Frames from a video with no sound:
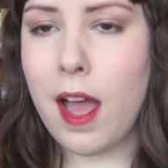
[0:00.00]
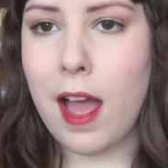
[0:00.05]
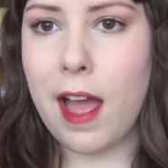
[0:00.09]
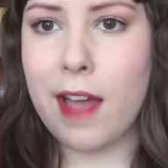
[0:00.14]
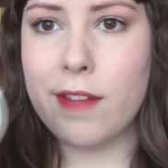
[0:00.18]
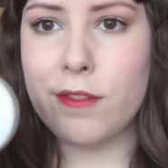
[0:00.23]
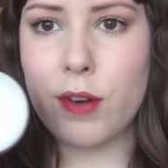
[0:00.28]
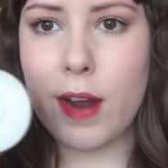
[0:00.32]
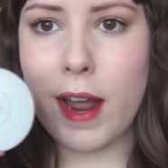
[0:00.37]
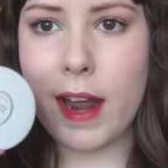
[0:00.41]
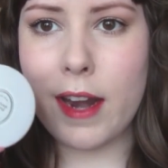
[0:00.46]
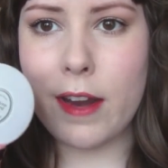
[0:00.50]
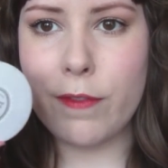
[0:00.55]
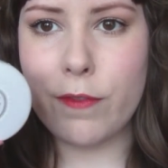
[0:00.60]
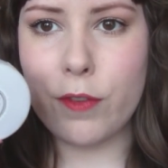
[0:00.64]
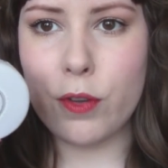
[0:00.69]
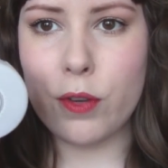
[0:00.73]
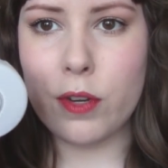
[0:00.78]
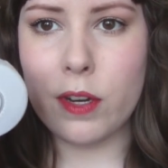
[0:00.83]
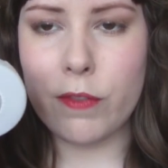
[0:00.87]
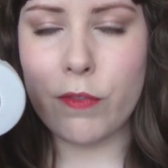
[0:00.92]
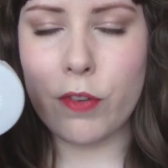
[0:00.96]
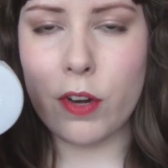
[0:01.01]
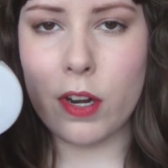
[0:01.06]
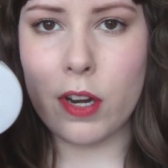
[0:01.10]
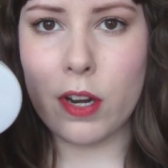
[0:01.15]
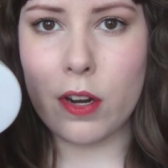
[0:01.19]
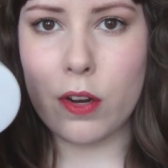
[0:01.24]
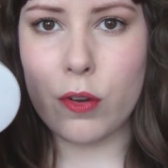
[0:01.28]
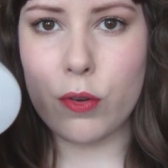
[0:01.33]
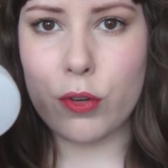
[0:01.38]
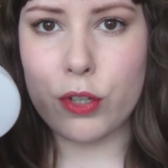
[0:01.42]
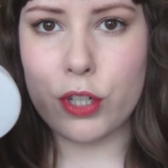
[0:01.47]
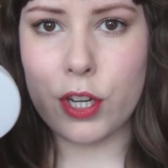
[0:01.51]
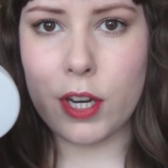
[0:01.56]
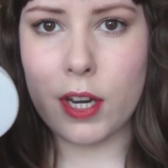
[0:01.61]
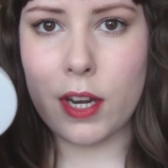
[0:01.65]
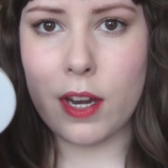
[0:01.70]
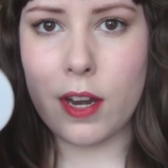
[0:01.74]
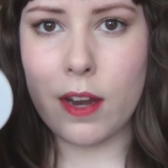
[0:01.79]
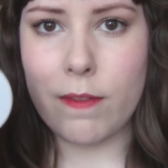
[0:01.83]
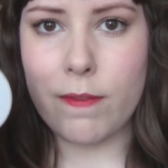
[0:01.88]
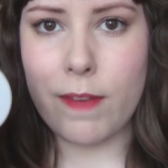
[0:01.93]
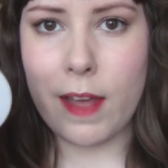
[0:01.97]
I've tried a few different
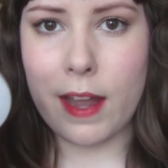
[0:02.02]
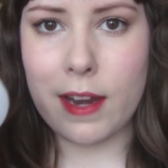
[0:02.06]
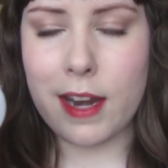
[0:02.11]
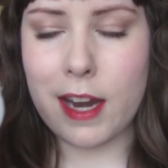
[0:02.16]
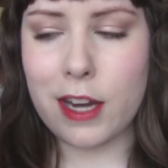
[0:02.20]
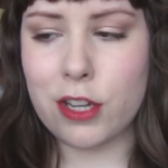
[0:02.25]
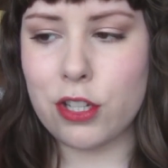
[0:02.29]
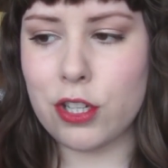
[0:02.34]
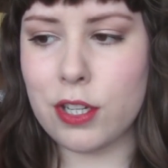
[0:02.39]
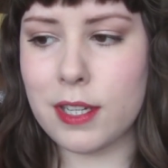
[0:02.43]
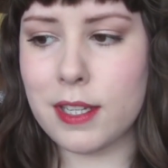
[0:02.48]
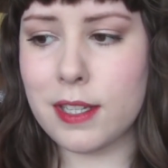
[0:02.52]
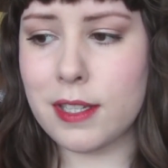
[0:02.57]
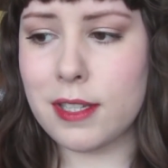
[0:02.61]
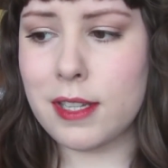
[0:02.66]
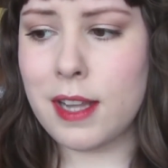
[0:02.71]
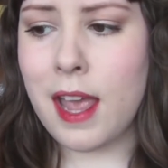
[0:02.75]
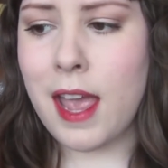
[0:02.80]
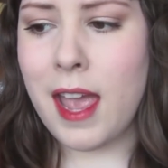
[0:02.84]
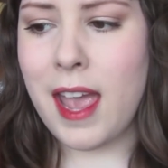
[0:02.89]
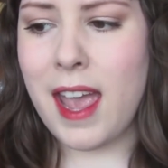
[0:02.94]
cushion foundations,